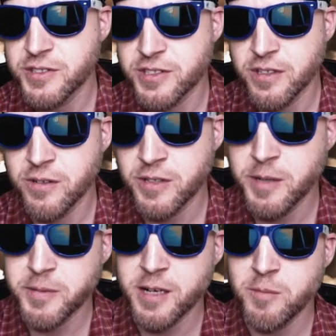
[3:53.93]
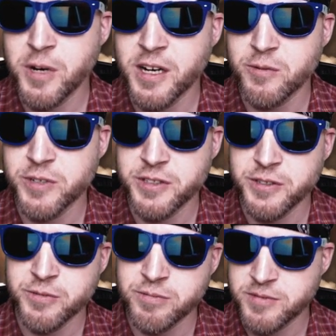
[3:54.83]
So keep that in mind when
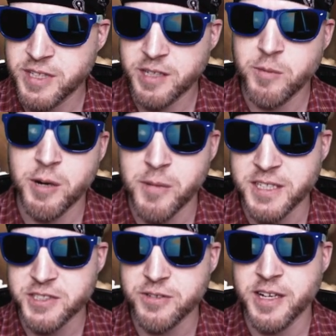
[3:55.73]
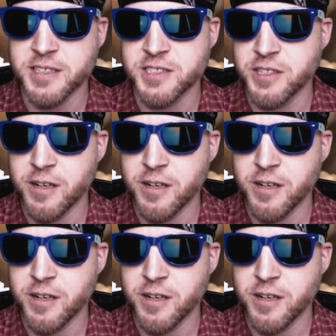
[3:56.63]
you think about my strategy.